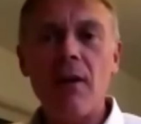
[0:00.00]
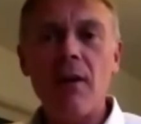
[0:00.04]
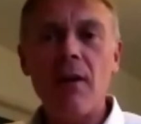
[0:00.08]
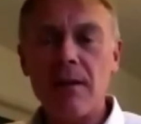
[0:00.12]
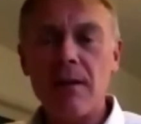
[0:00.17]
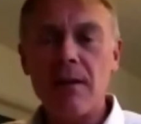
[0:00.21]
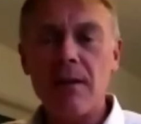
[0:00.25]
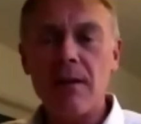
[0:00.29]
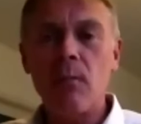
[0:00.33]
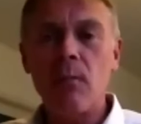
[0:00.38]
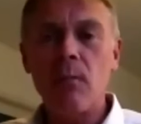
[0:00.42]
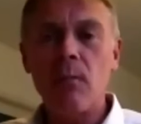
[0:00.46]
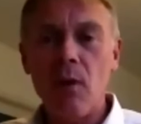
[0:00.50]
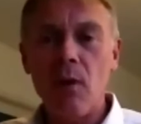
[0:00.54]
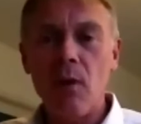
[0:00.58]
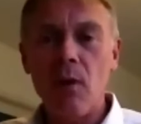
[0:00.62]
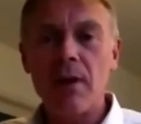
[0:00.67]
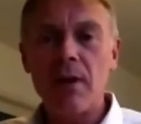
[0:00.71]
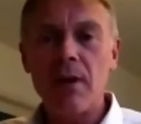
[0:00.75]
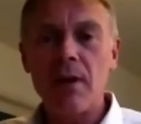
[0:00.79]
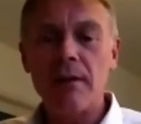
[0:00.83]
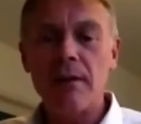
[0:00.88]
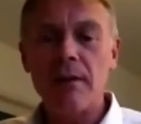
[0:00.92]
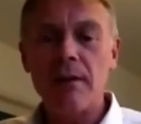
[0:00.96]
The treatment
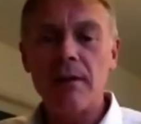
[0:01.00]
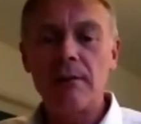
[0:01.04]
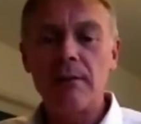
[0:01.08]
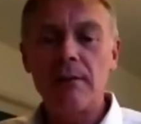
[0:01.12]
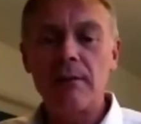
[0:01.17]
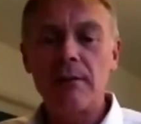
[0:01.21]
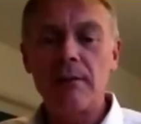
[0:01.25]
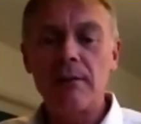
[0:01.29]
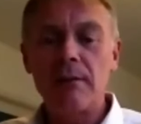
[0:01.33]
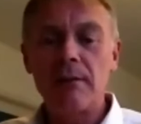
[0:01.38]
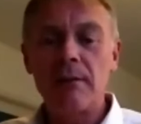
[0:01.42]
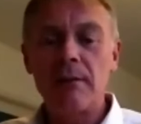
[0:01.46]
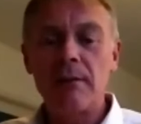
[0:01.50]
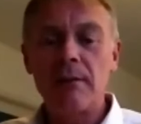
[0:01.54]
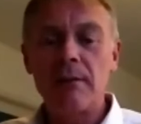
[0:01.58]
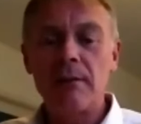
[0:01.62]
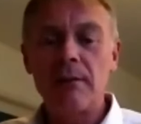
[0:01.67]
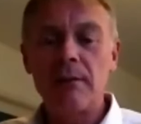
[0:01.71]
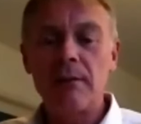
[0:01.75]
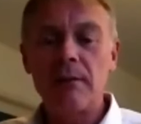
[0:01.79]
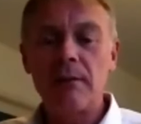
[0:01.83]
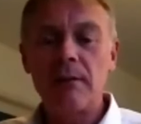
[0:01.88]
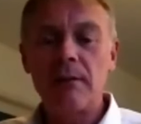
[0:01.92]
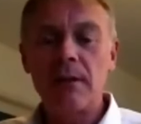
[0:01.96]
you've been on
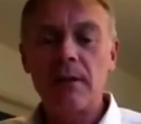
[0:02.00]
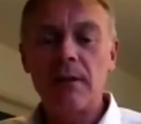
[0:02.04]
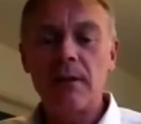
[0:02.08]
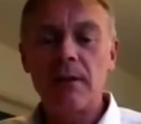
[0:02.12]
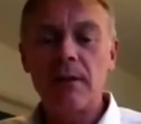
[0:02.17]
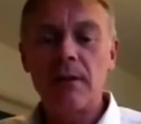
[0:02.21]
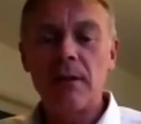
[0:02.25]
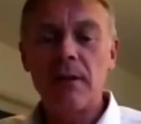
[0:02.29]
hasn't worked.